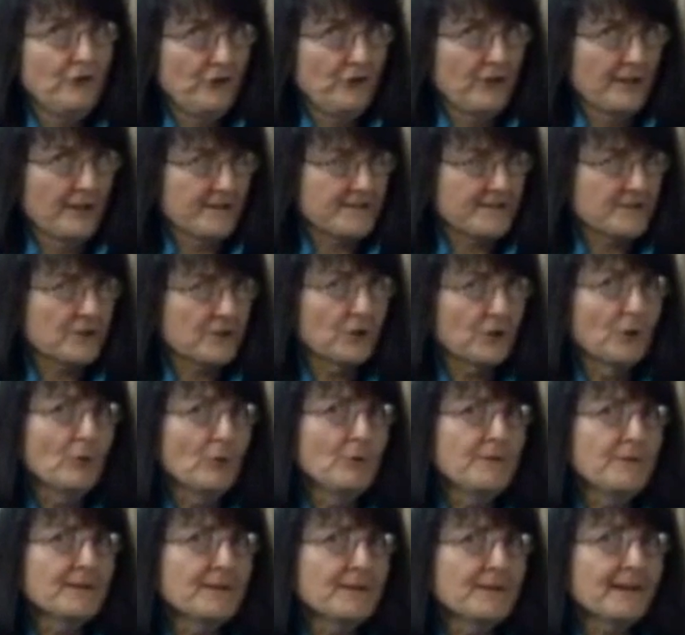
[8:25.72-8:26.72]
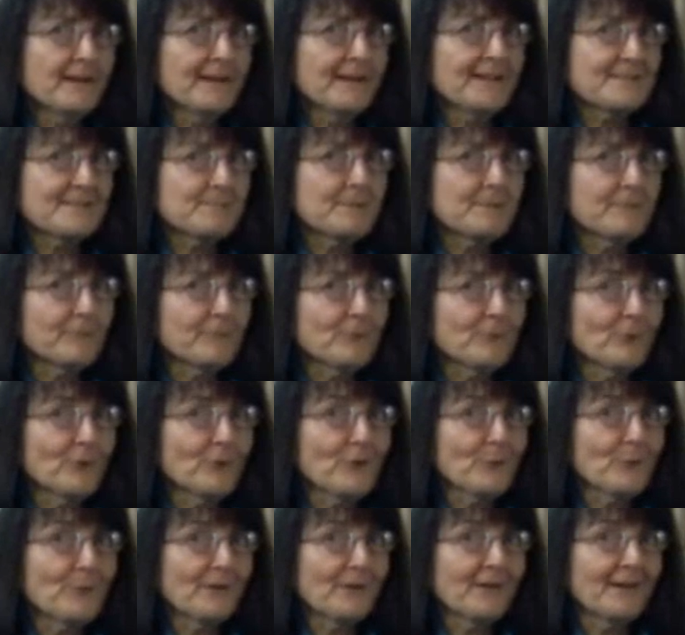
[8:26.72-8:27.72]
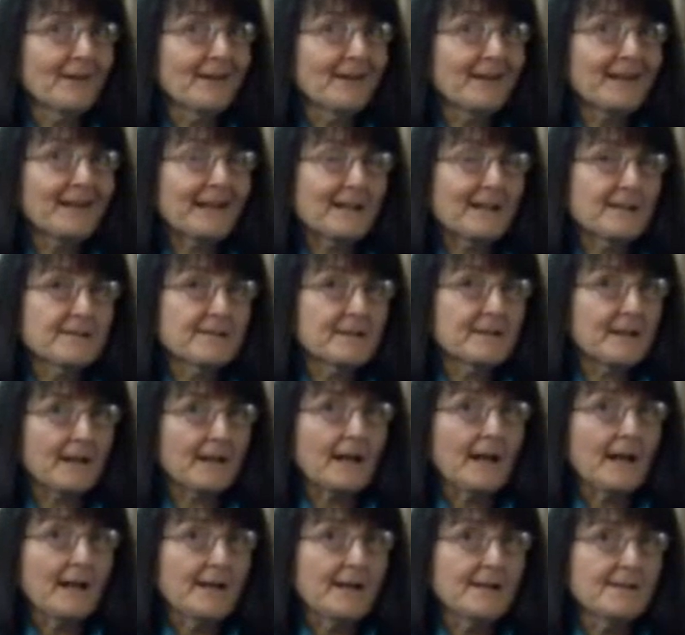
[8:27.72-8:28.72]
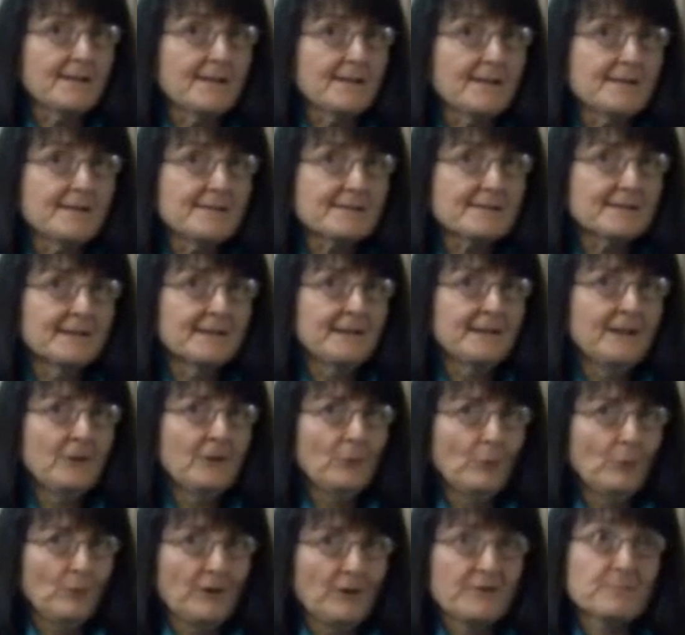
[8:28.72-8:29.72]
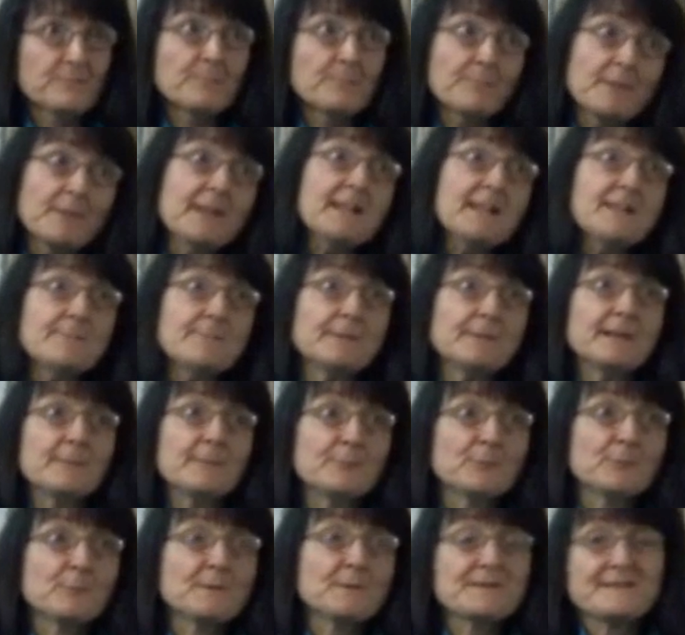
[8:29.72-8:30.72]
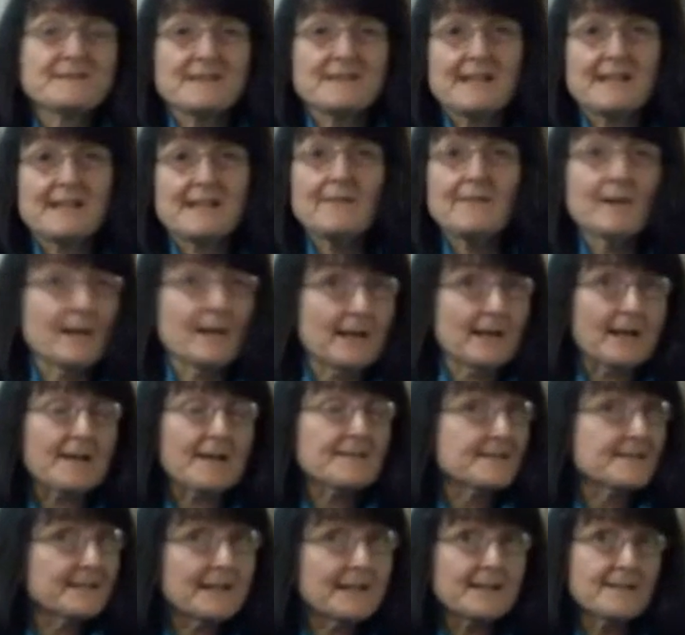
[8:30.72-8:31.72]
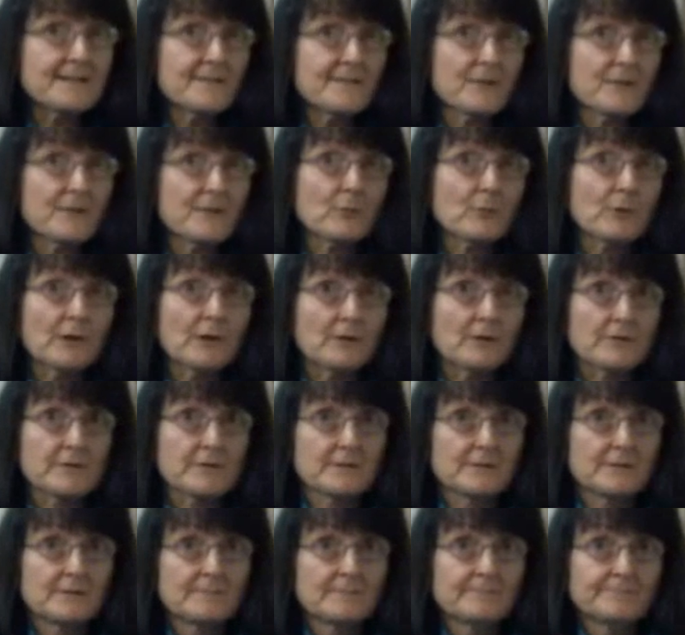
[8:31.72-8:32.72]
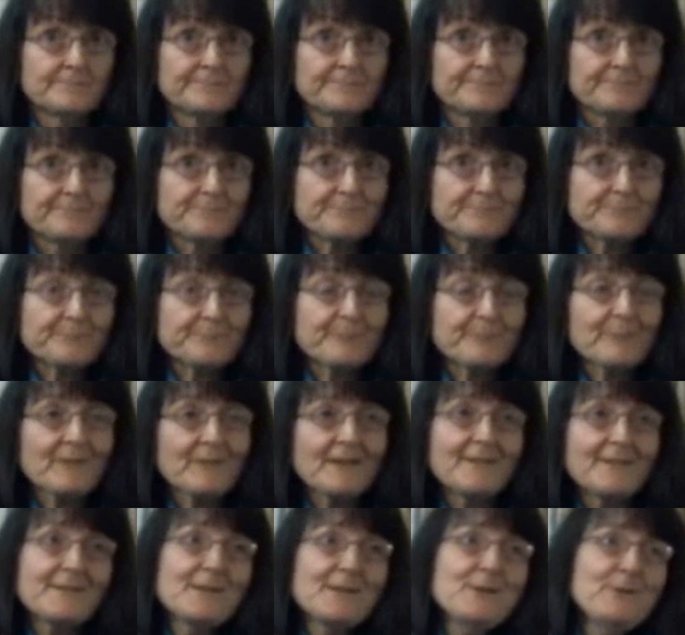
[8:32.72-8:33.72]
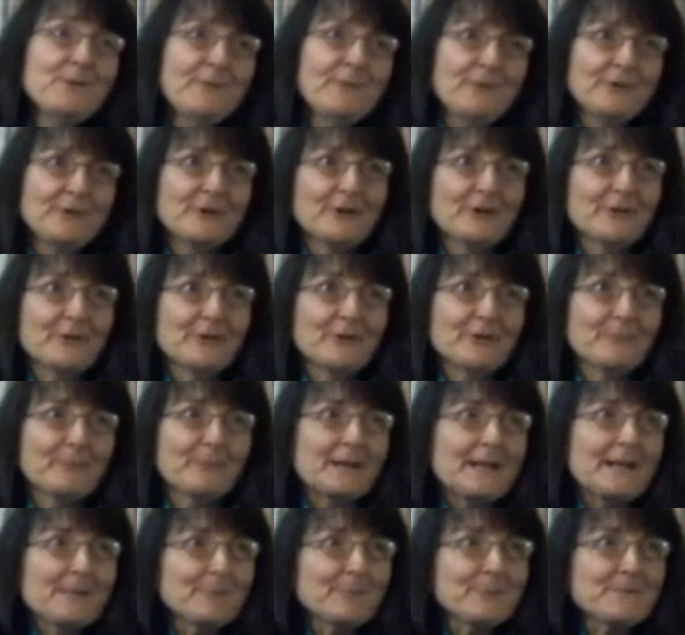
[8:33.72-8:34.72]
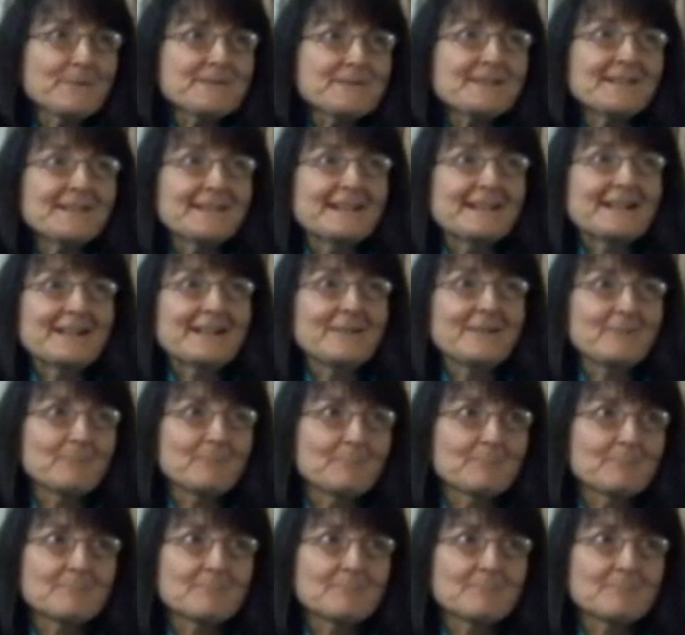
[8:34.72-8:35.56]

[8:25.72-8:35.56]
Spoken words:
just 2 days before the Mayan calendar ends, which many people perceive as the end of the world. And then you've got people saying,